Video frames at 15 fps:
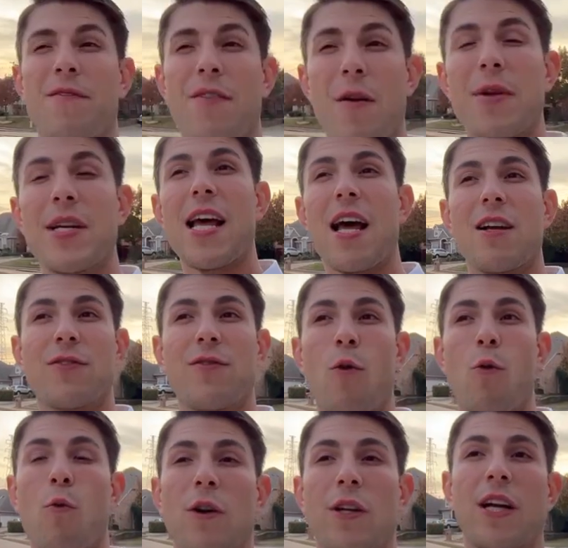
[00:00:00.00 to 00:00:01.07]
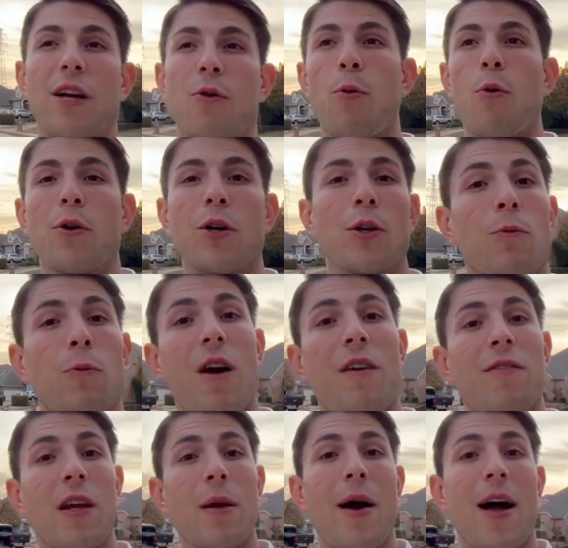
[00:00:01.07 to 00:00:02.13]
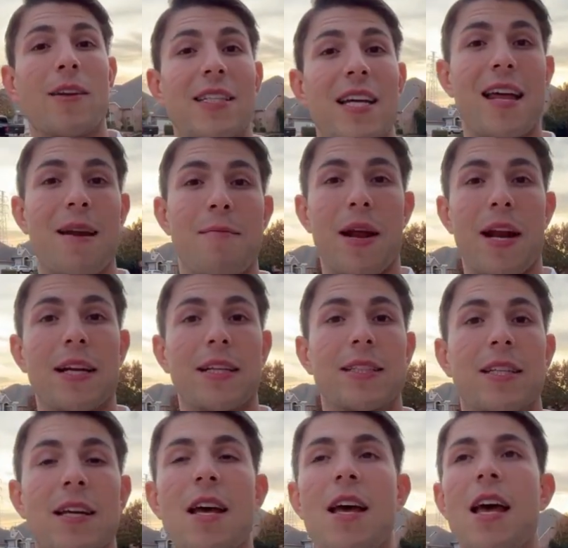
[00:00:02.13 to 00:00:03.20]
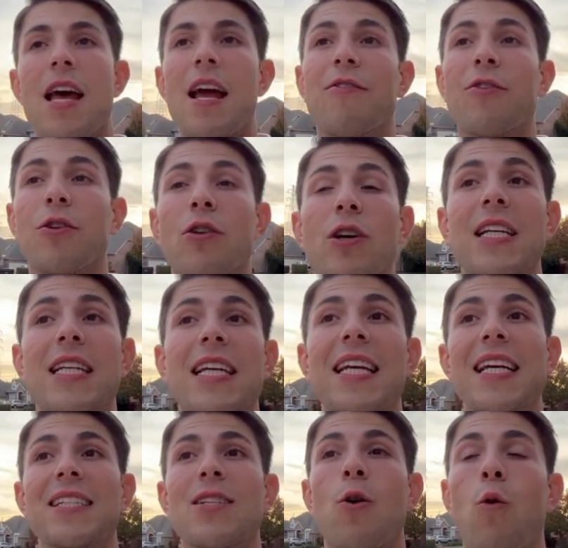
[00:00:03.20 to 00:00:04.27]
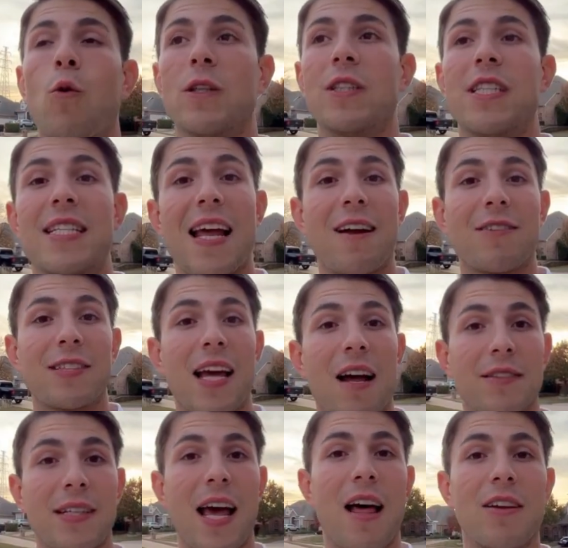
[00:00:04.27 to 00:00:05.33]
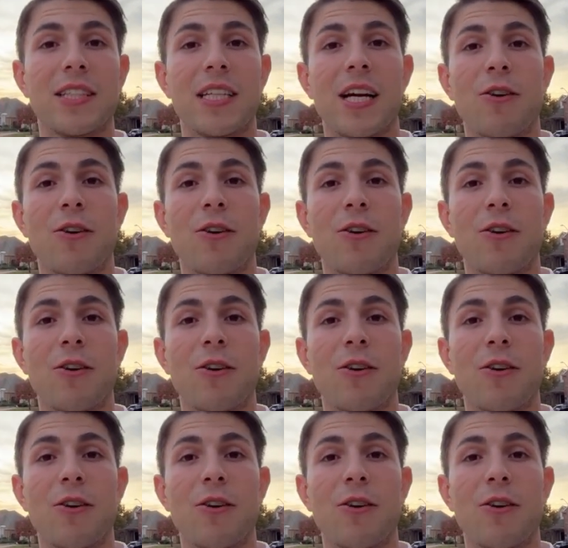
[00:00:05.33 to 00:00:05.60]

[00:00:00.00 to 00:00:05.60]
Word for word: From the Dallas Fort Worth Airport, you're roughly about 10 minutes. If you're looking to get towards the downtown Dallas